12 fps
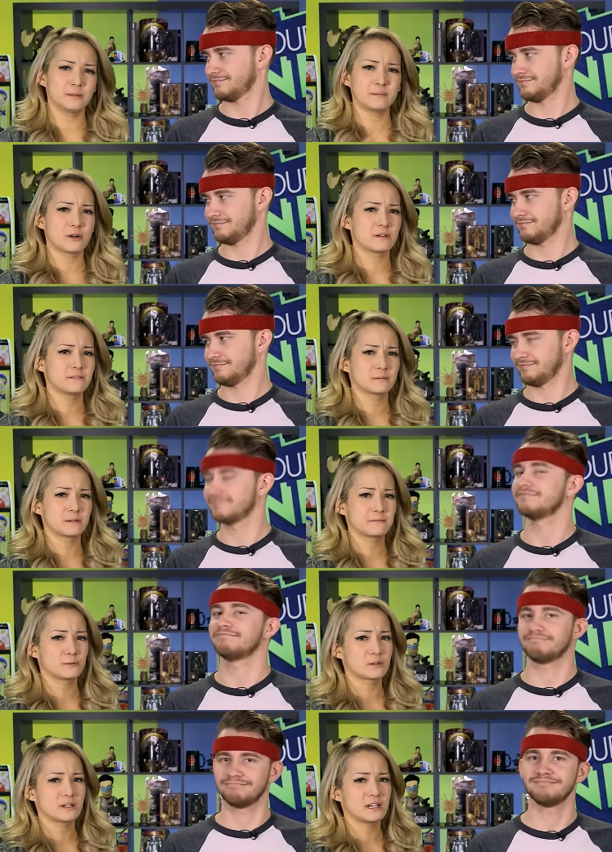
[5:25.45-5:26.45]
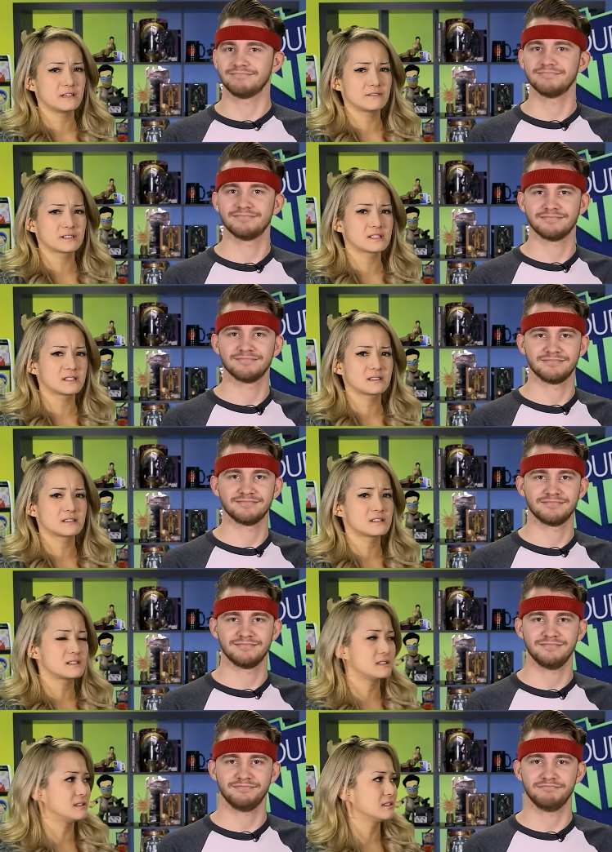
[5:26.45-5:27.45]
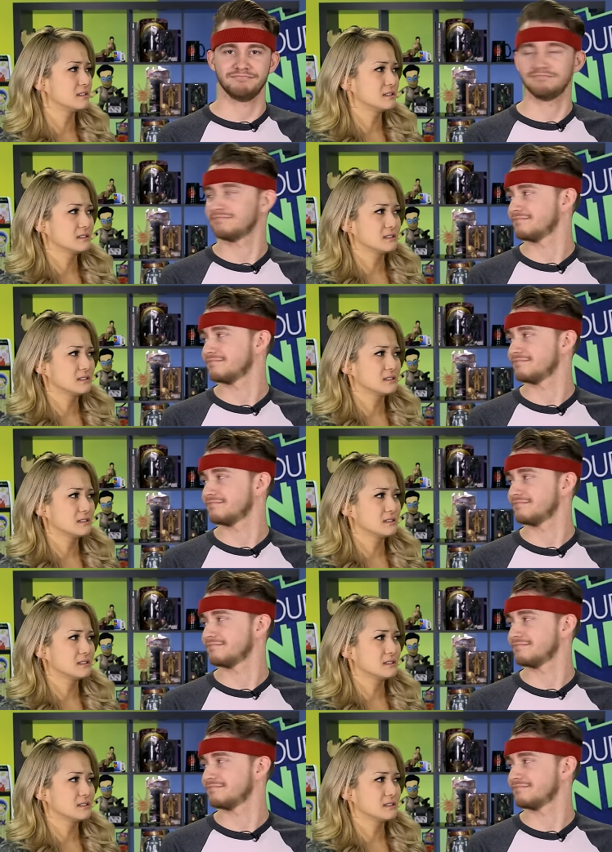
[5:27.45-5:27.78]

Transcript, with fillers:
Speaker 1: be barfing before I even sit in the seat.